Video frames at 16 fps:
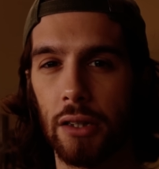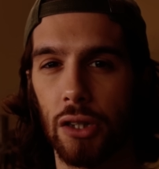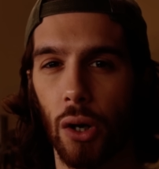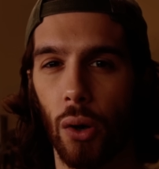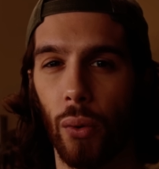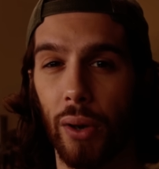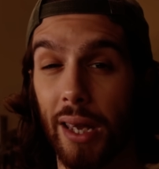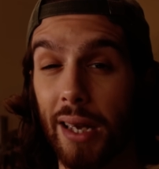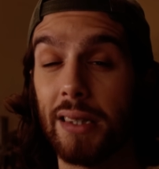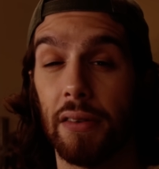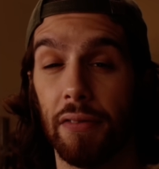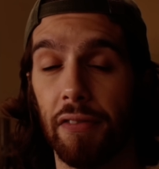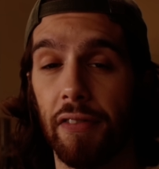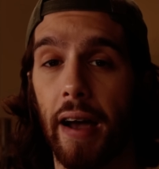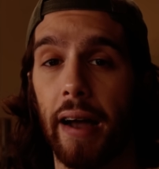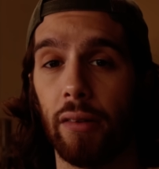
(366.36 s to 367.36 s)
so he is in
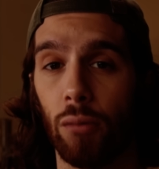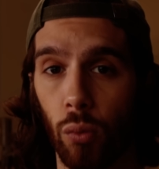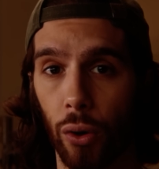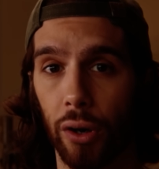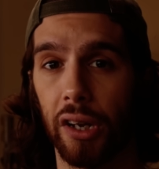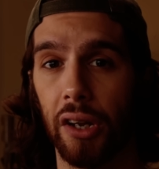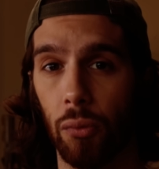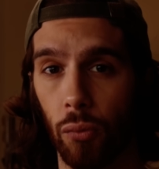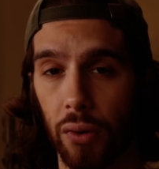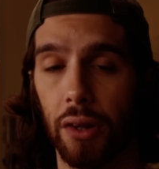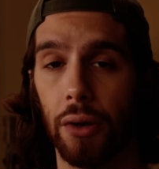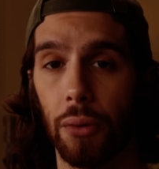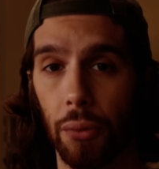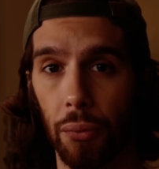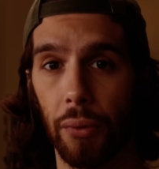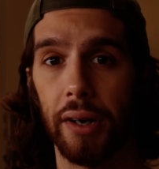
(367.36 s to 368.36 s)
fact working with an
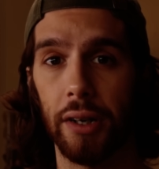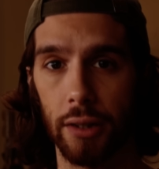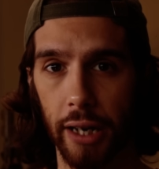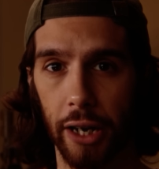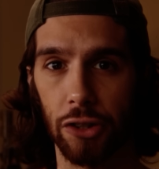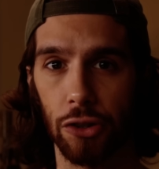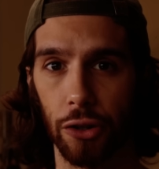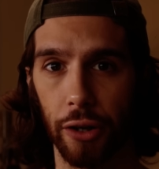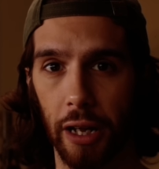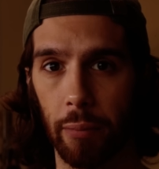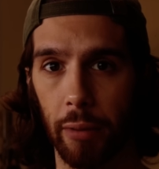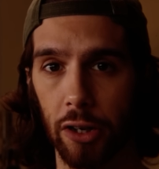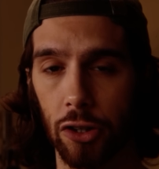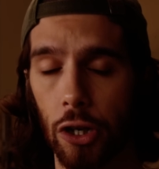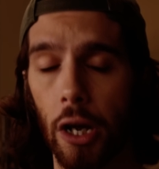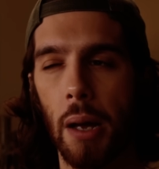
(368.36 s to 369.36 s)
already textured
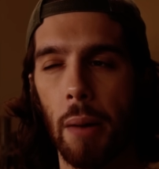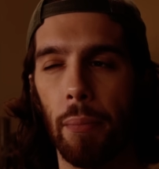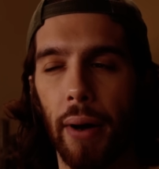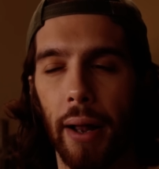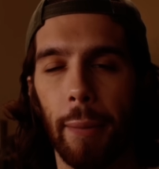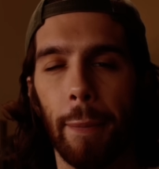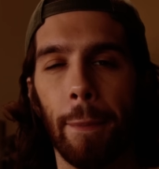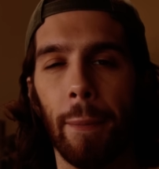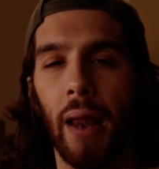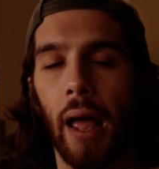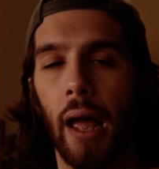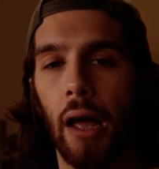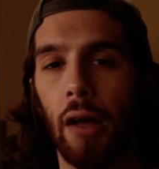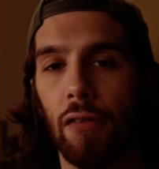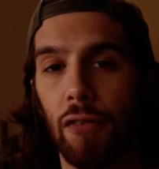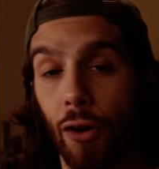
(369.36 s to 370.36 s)
image. But
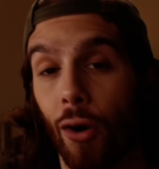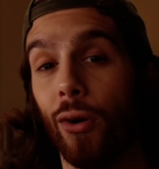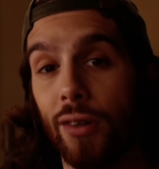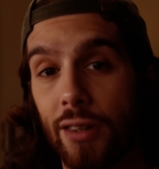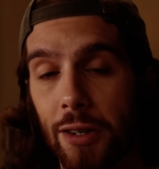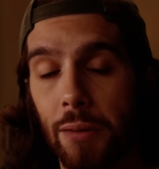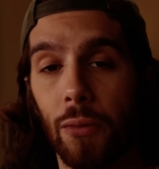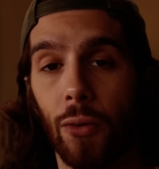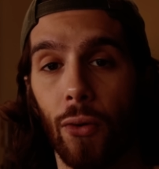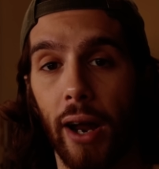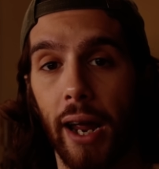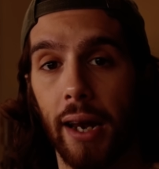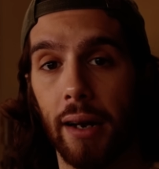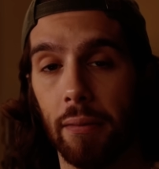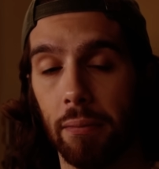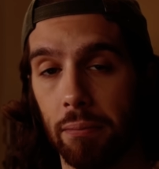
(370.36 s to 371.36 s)
if you're on Team
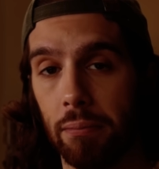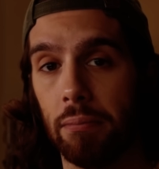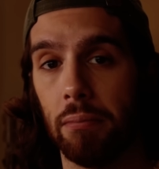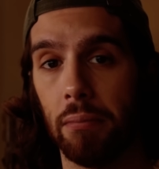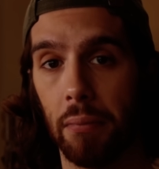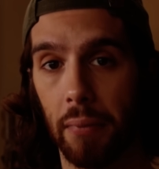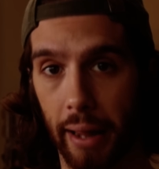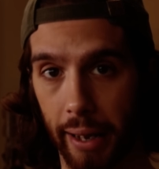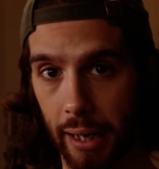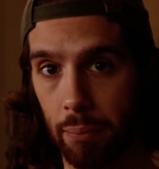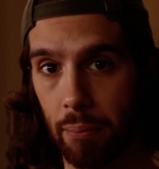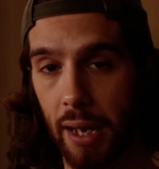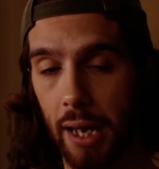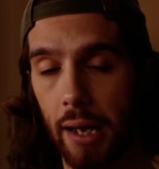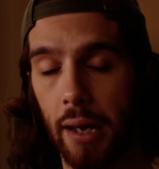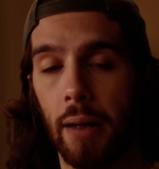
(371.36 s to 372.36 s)
Grain, like
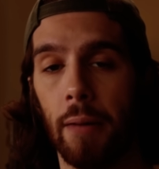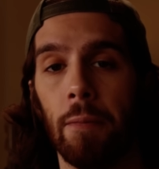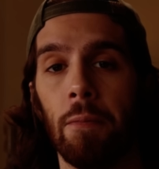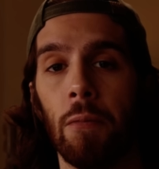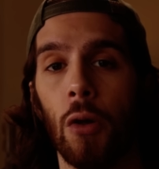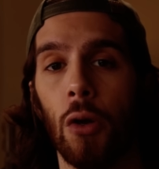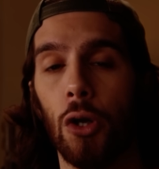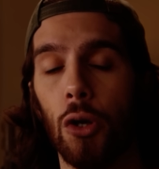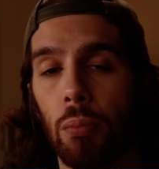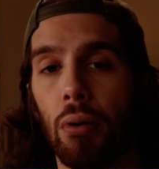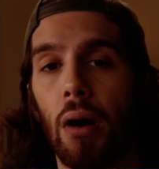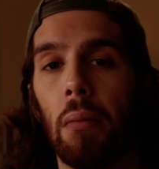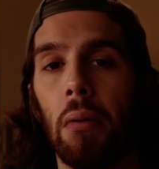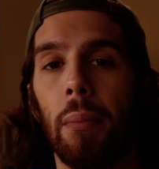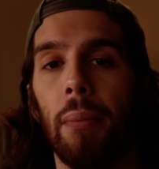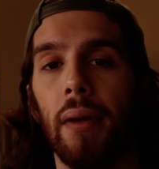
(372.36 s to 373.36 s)
me, you
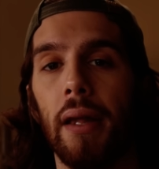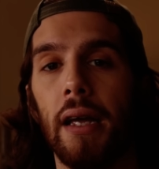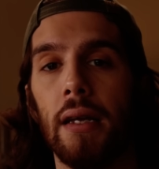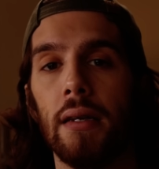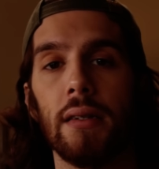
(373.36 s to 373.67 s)
probably